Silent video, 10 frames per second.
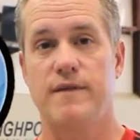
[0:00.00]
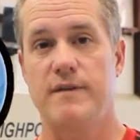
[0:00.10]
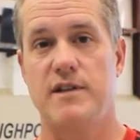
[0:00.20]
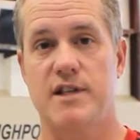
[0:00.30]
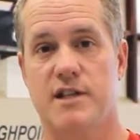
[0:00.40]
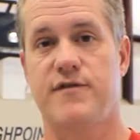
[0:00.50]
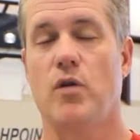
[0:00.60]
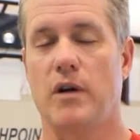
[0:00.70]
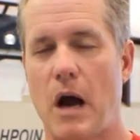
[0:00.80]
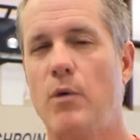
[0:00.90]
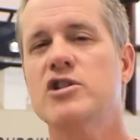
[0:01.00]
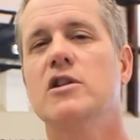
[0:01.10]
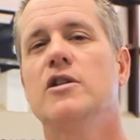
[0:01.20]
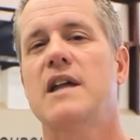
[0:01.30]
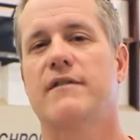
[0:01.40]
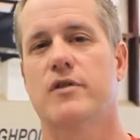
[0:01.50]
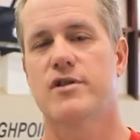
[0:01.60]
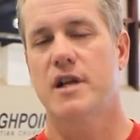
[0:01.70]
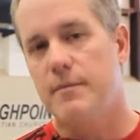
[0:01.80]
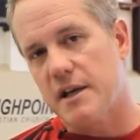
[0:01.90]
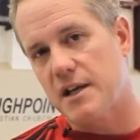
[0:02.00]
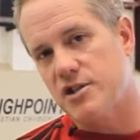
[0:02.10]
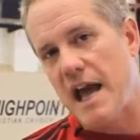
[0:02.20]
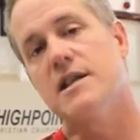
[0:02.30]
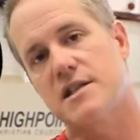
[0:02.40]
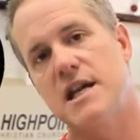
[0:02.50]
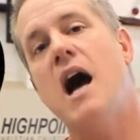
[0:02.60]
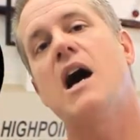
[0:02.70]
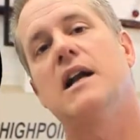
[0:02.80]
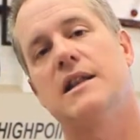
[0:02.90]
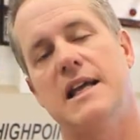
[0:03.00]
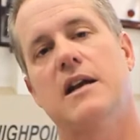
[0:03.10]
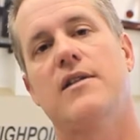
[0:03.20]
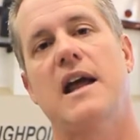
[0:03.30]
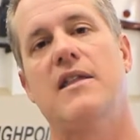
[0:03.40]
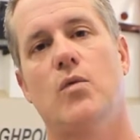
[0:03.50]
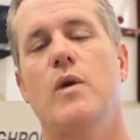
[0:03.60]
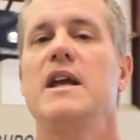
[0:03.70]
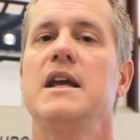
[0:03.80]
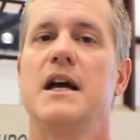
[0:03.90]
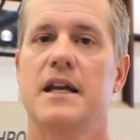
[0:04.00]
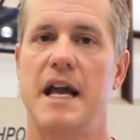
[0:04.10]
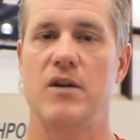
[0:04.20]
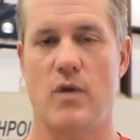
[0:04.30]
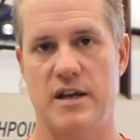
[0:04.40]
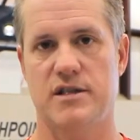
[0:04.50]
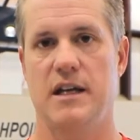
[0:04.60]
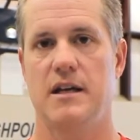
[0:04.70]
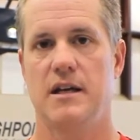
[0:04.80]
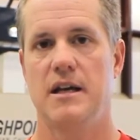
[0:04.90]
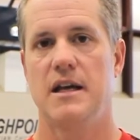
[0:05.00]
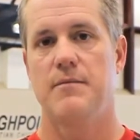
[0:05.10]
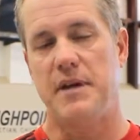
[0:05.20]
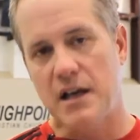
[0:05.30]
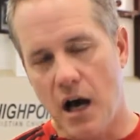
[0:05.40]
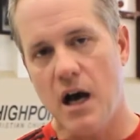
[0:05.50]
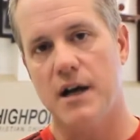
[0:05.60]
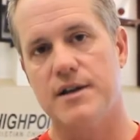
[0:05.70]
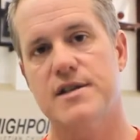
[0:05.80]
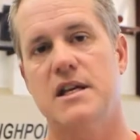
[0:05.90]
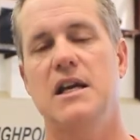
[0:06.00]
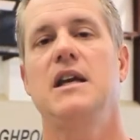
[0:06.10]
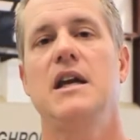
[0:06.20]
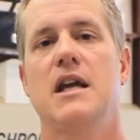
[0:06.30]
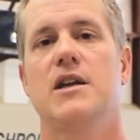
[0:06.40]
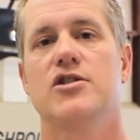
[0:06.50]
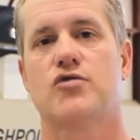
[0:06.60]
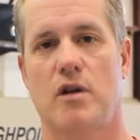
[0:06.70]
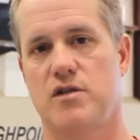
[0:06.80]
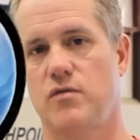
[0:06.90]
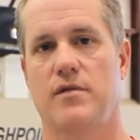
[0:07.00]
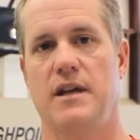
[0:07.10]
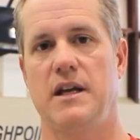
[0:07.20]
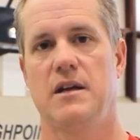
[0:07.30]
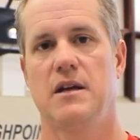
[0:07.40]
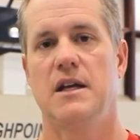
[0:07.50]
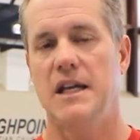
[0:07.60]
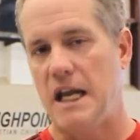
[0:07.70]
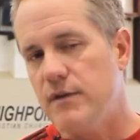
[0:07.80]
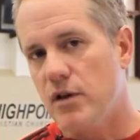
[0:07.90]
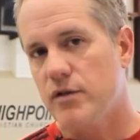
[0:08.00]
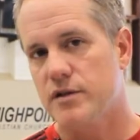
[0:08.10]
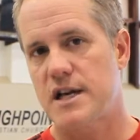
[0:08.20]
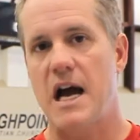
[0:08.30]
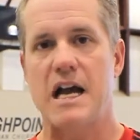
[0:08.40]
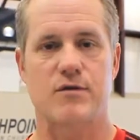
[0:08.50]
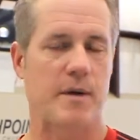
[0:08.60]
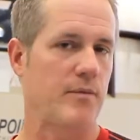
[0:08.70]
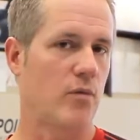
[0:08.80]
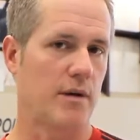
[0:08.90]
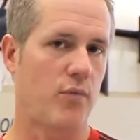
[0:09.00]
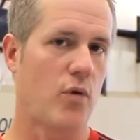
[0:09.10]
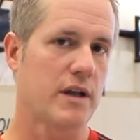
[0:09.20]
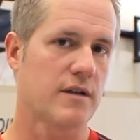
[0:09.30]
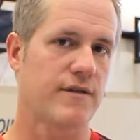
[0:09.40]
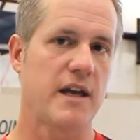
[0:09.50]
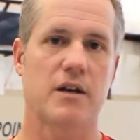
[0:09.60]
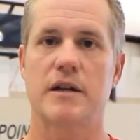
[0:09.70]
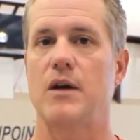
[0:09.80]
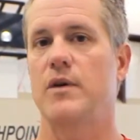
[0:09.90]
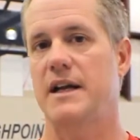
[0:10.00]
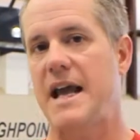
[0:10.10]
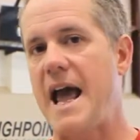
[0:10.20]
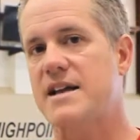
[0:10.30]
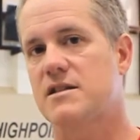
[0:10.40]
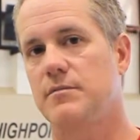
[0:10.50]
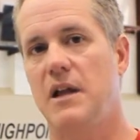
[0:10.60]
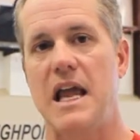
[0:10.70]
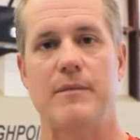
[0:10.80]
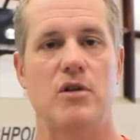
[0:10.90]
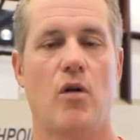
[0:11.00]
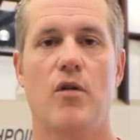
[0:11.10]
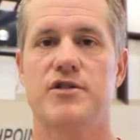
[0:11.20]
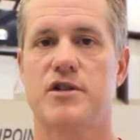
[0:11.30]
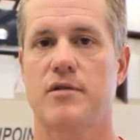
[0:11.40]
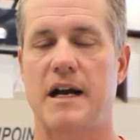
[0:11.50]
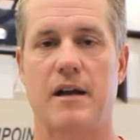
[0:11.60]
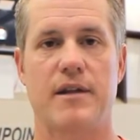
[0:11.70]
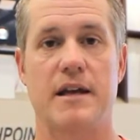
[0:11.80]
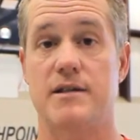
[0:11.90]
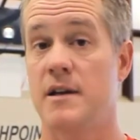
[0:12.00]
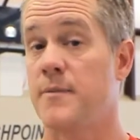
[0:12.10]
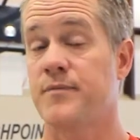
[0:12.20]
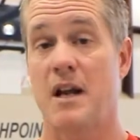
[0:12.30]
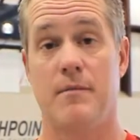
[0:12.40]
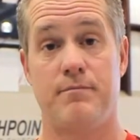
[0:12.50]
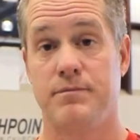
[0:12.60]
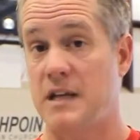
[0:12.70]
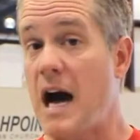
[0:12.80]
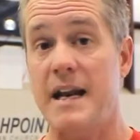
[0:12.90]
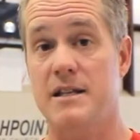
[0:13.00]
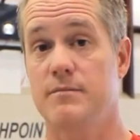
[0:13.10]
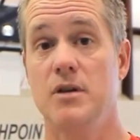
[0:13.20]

56 4. I want you to look that verse up because it is God at the end of the day that we can rest in because he is trustworthy. Even though there are times where people want to point the finger and they want to cast the blame and do all these other kind of things, God hasn't